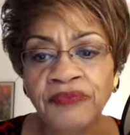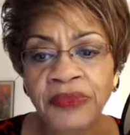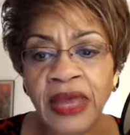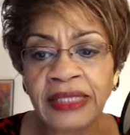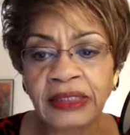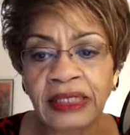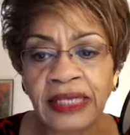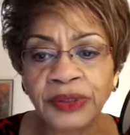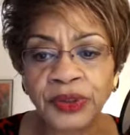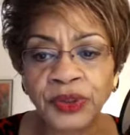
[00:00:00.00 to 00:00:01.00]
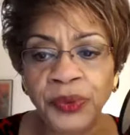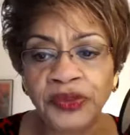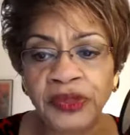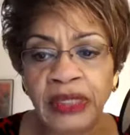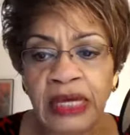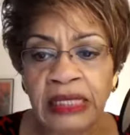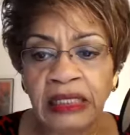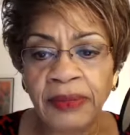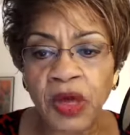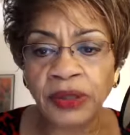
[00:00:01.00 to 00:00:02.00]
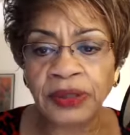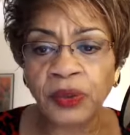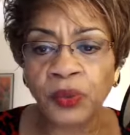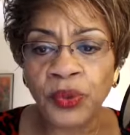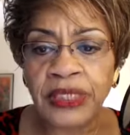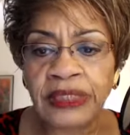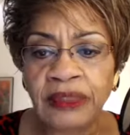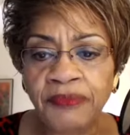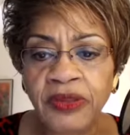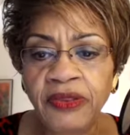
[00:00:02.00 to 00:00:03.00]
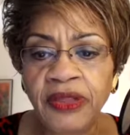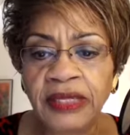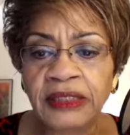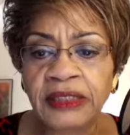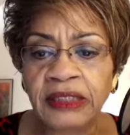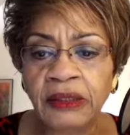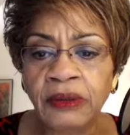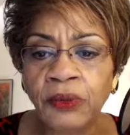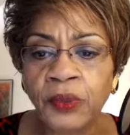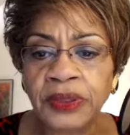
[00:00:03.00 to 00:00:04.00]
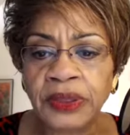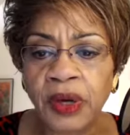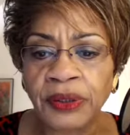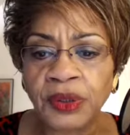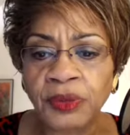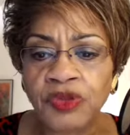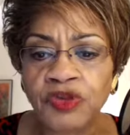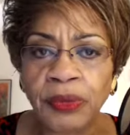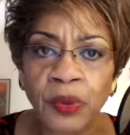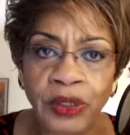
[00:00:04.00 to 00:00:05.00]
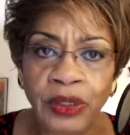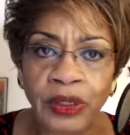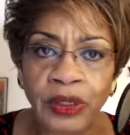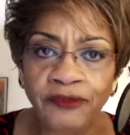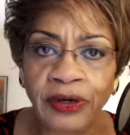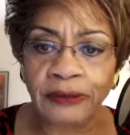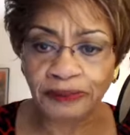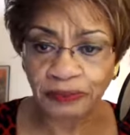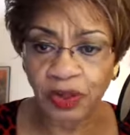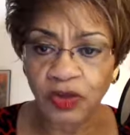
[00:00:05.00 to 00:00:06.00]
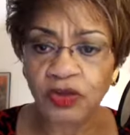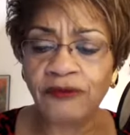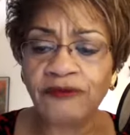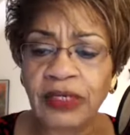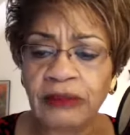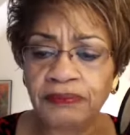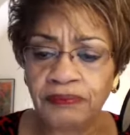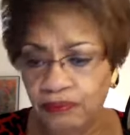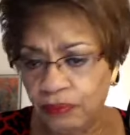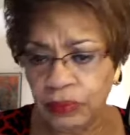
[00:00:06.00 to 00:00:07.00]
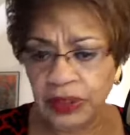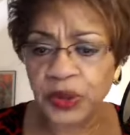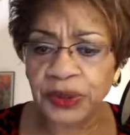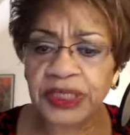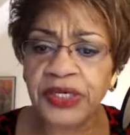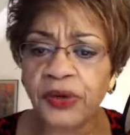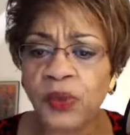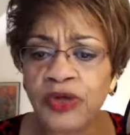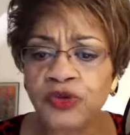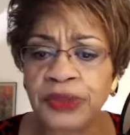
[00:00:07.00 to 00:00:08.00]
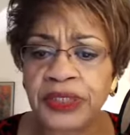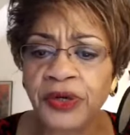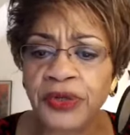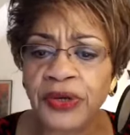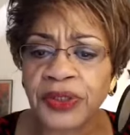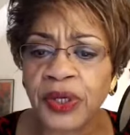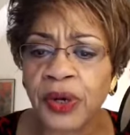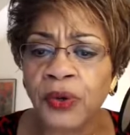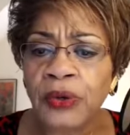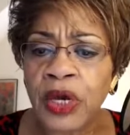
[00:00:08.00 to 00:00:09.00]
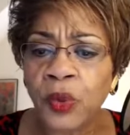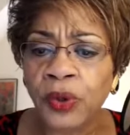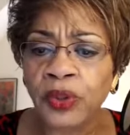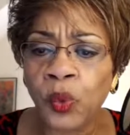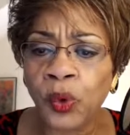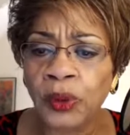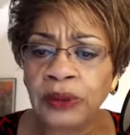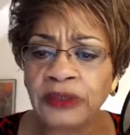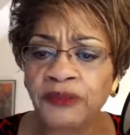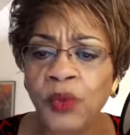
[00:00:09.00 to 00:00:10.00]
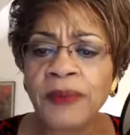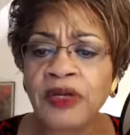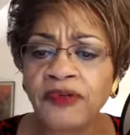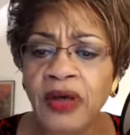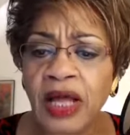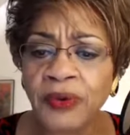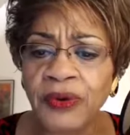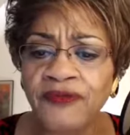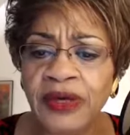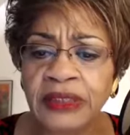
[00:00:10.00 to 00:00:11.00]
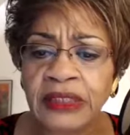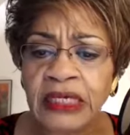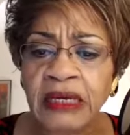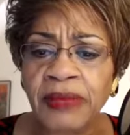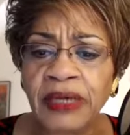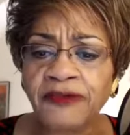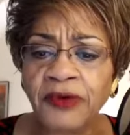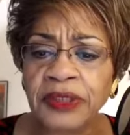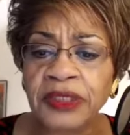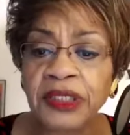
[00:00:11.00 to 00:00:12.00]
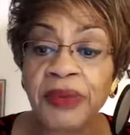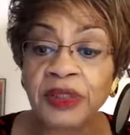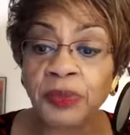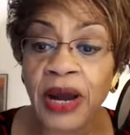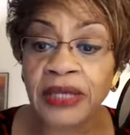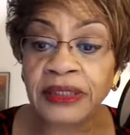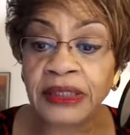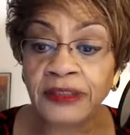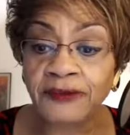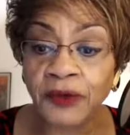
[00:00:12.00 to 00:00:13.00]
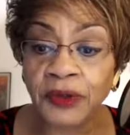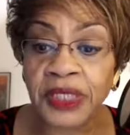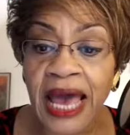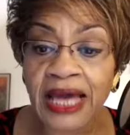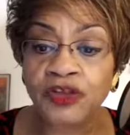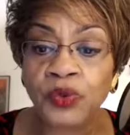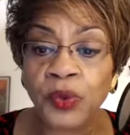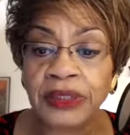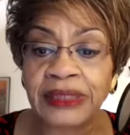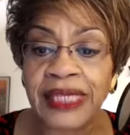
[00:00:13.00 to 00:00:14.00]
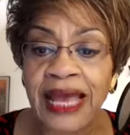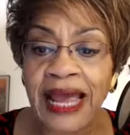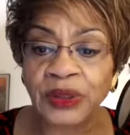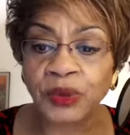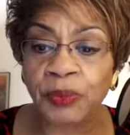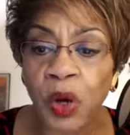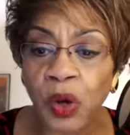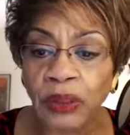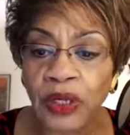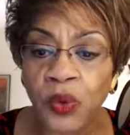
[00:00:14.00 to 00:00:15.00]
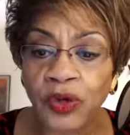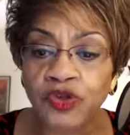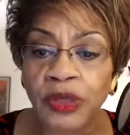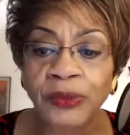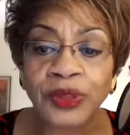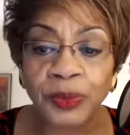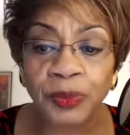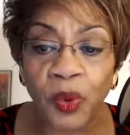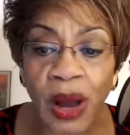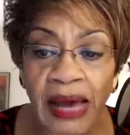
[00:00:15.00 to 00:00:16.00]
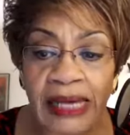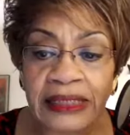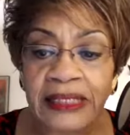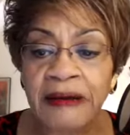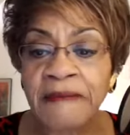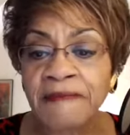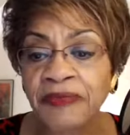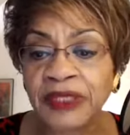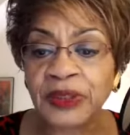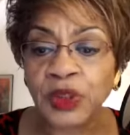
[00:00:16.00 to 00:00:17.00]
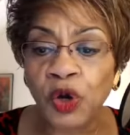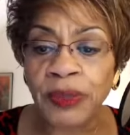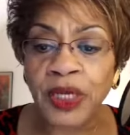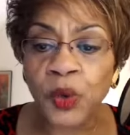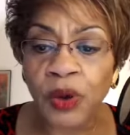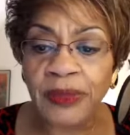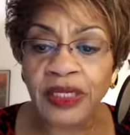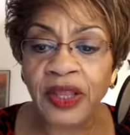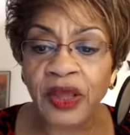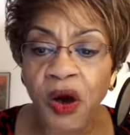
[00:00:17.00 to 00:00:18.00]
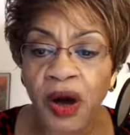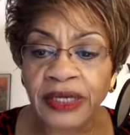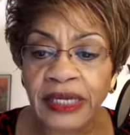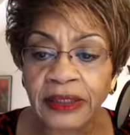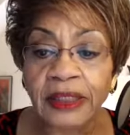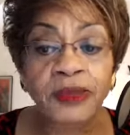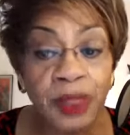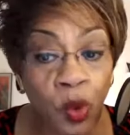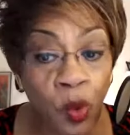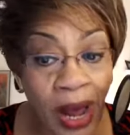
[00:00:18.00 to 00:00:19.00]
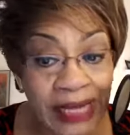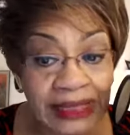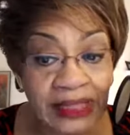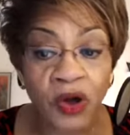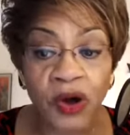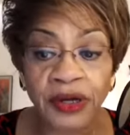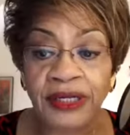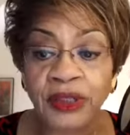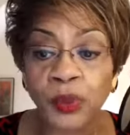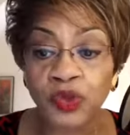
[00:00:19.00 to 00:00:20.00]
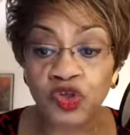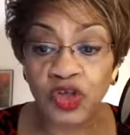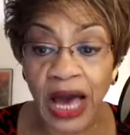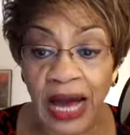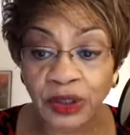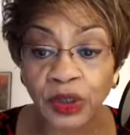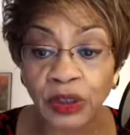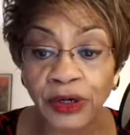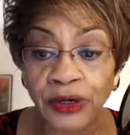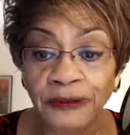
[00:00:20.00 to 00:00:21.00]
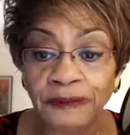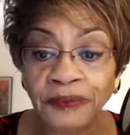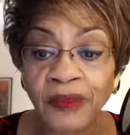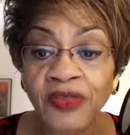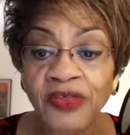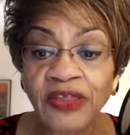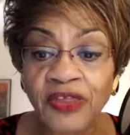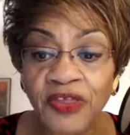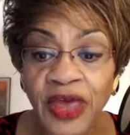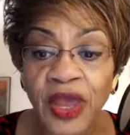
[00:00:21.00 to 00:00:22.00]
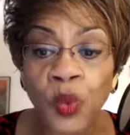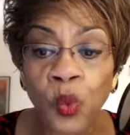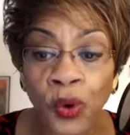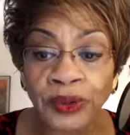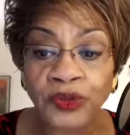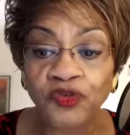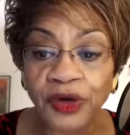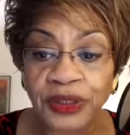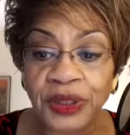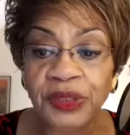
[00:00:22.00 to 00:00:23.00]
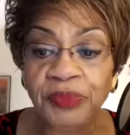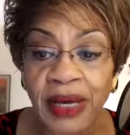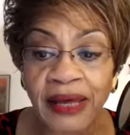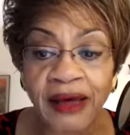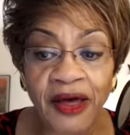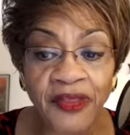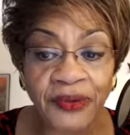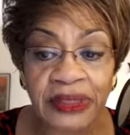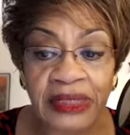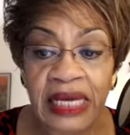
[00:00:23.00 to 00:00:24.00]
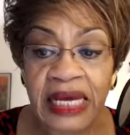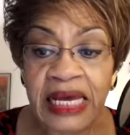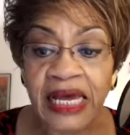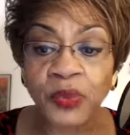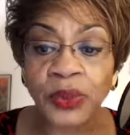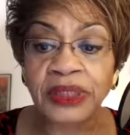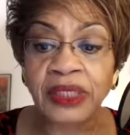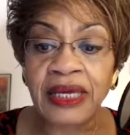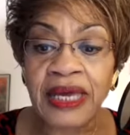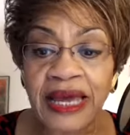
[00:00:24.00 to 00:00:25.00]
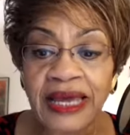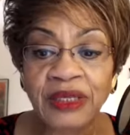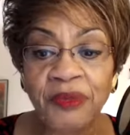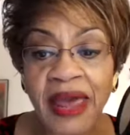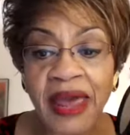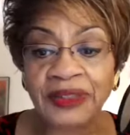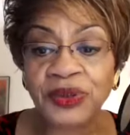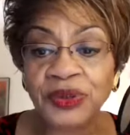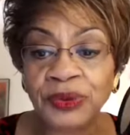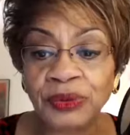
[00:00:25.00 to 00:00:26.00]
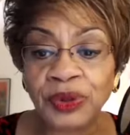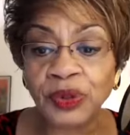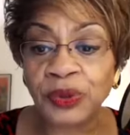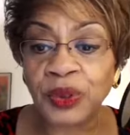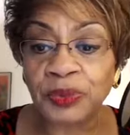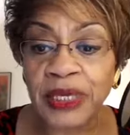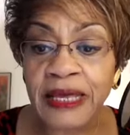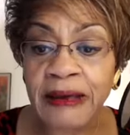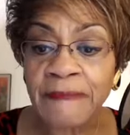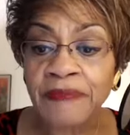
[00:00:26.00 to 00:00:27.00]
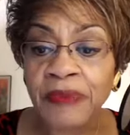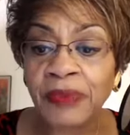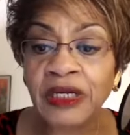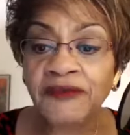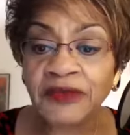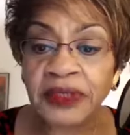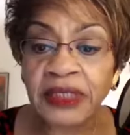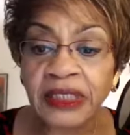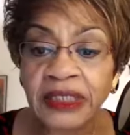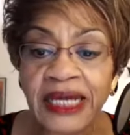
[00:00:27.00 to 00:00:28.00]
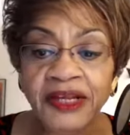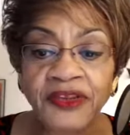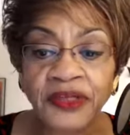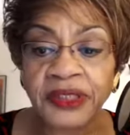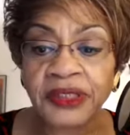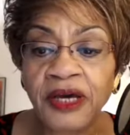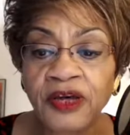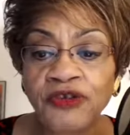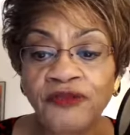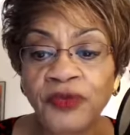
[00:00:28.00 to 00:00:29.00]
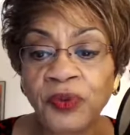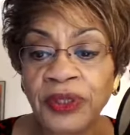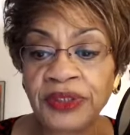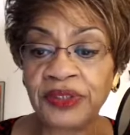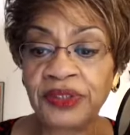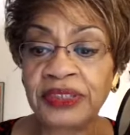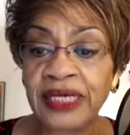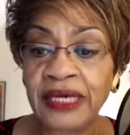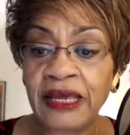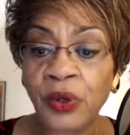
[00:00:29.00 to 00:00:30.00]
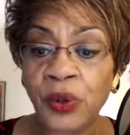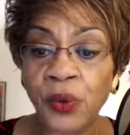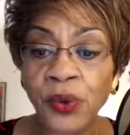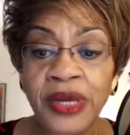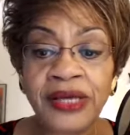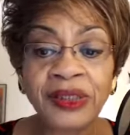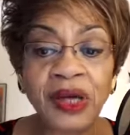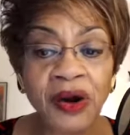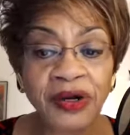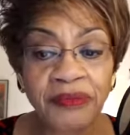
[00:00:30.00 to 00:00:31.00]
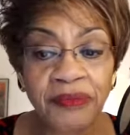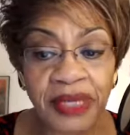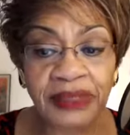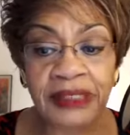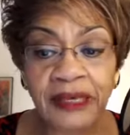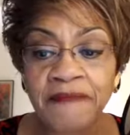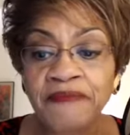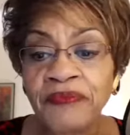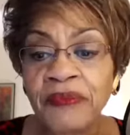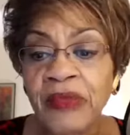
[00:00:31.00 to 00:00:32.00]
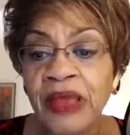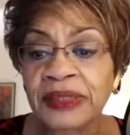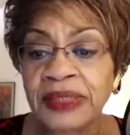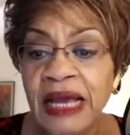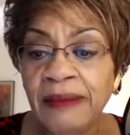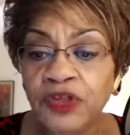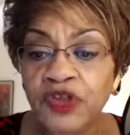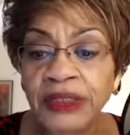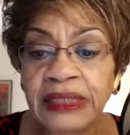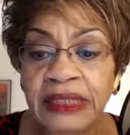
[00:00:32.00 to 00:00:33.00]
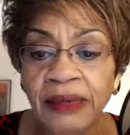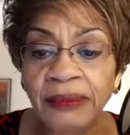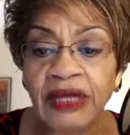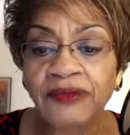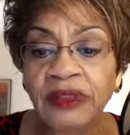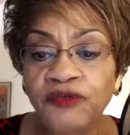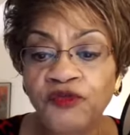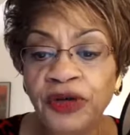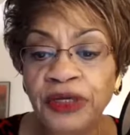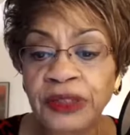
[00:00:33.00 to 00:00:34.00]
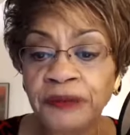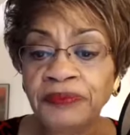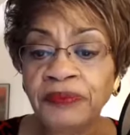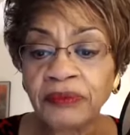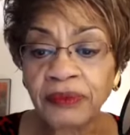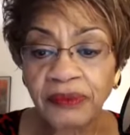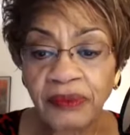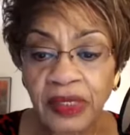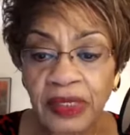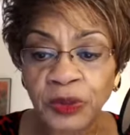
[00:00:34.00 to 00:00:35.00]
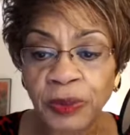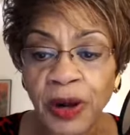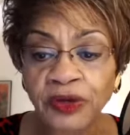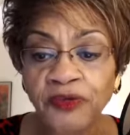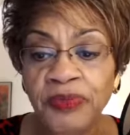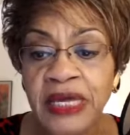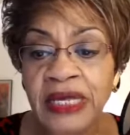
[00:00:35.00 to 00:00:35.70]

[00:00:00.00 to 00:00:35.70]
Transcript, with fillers: has a lot to do with it let me also read something something that uh, was also mentioned by one of our uh, uh, listeners here, watchers here, years ago when the World of Women of Color event by uh, Diversity Best Practices first action was to answer a polling question, I was surprised that so many women in the audience, so many whites in the audience, were shocked to learn that they weren't trusted by others. It was a kick in the pants, to, so to speak, but it facilitated the discussions for the rest of the day. Agree, it's hard and messy establishing some level of trust is part of being